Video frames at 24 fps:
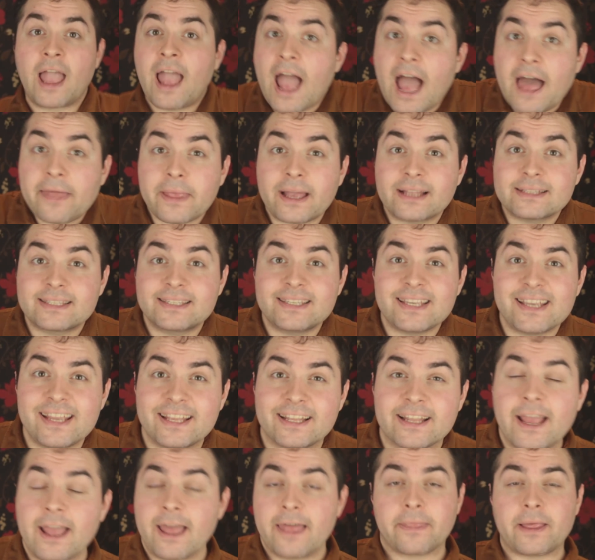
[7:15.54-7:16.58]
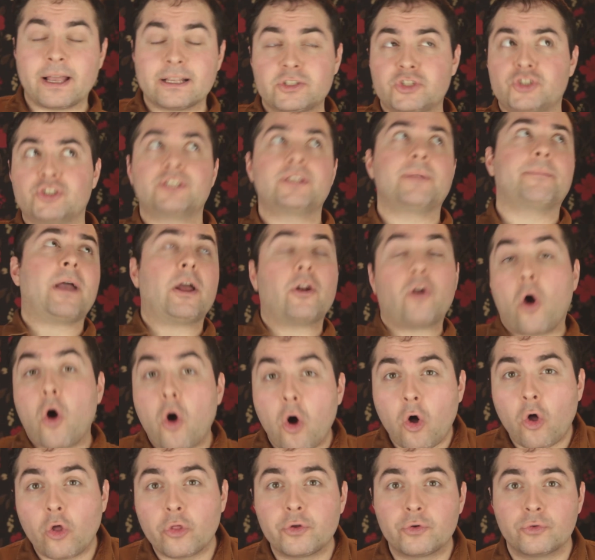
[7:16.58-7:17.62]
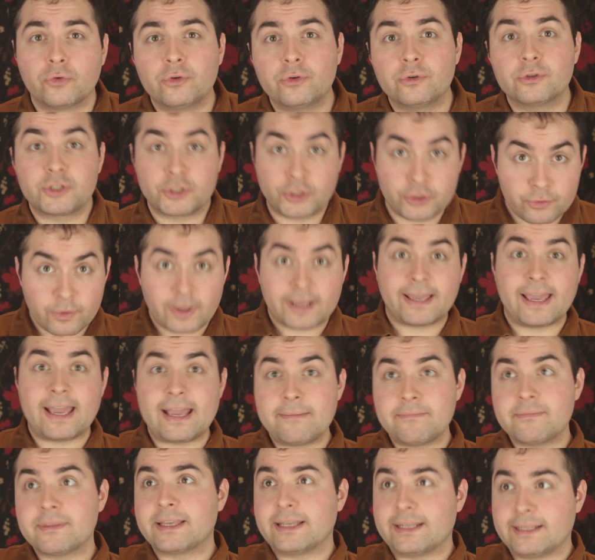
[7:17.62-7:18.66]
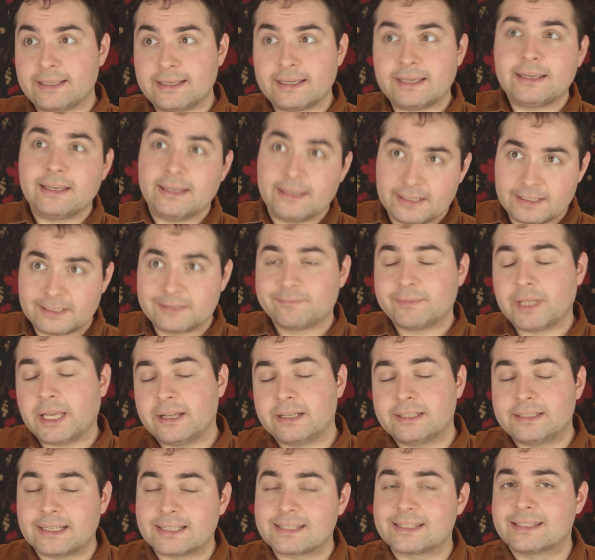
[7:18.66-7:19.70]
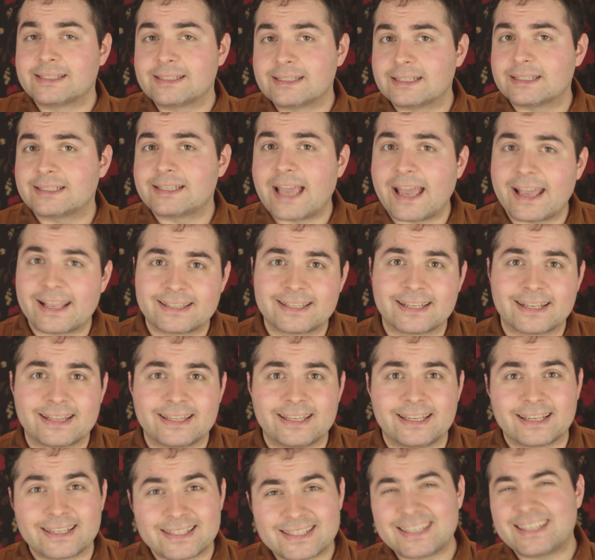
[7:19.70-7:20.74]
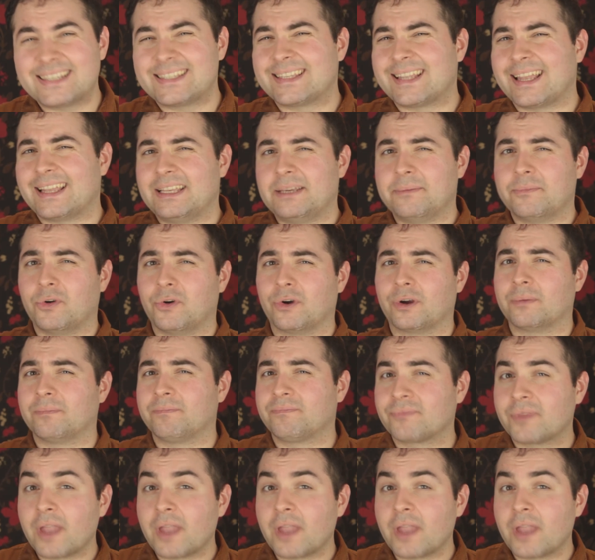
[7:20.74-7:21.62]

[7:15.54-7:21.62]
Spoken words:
And that's it. That's just about all the rules to a game that doesn't technically exist anymore.